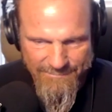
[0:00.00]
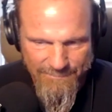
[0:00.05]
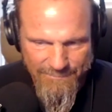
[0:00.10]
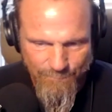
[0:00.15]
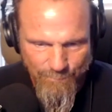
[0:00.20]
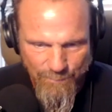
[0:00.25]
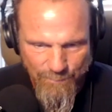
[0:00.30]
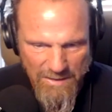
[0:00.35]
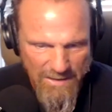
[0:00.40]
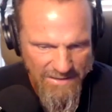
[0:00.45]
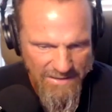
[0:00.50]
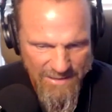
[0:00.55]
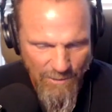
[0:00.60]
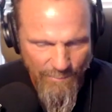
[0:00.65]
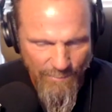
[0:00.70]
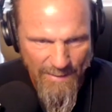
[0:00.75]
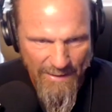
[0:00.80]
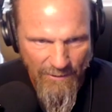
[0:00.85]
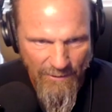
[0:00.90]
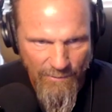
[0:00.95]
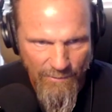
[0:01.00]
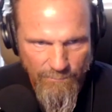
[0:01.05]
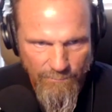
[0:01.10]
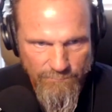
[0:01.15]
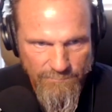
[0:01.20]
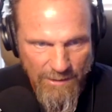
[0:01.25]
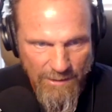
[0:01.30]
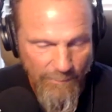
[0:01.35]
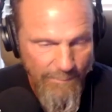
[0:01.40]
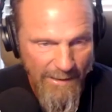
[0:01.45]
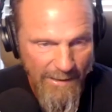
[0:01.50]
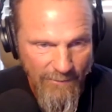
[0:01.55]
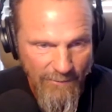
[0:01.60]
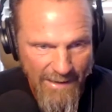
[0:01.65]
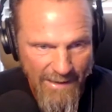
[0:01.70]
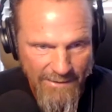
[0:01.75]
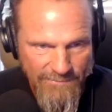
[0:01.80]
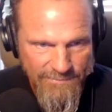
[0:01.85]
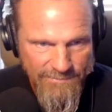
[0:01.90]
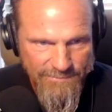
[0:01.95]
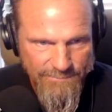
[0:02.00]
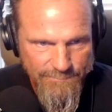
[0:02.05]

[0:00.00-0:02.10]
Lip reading: because they were better riders.